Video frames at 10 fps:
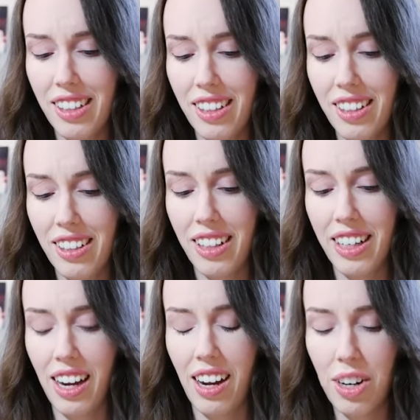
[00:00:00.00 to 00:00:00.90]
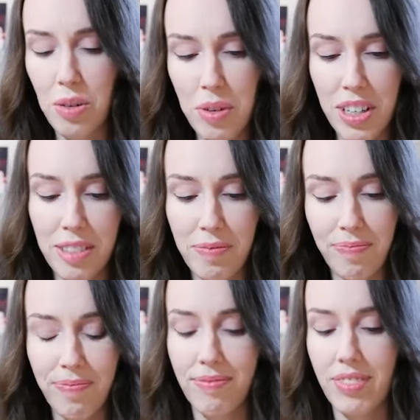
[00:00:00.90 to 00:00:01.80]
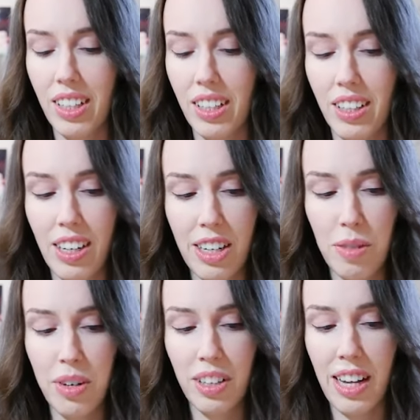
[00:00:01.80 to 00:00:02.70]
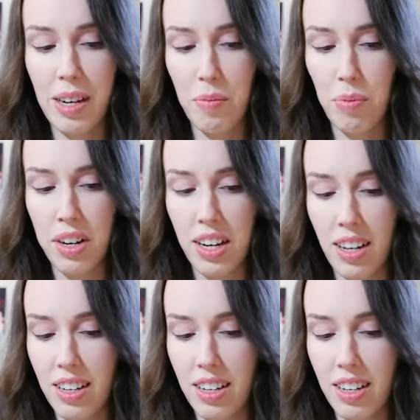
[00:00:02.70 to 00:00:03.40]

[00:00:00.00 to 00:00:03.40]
Okay, I don't wanna, I don't wanna like bring